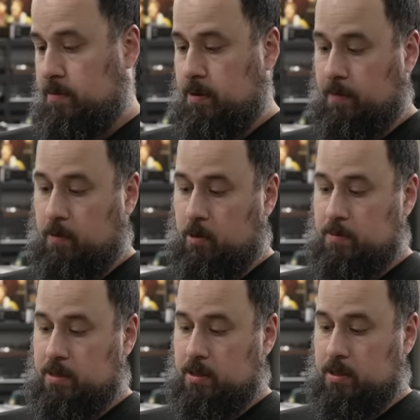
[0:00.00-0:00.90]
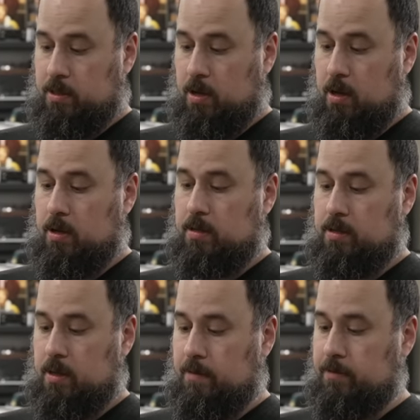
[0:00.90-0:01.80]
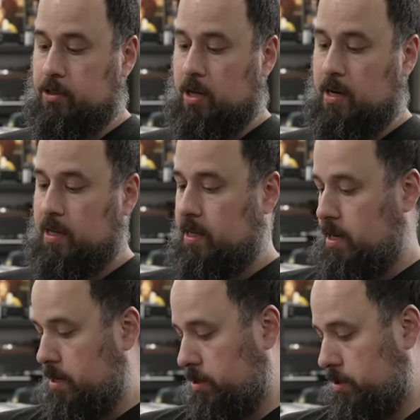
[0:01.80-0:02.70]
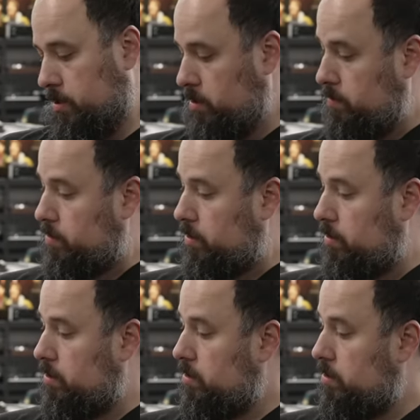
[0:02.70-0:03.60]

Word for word: performs the songs of Johnny Cash. that could be good.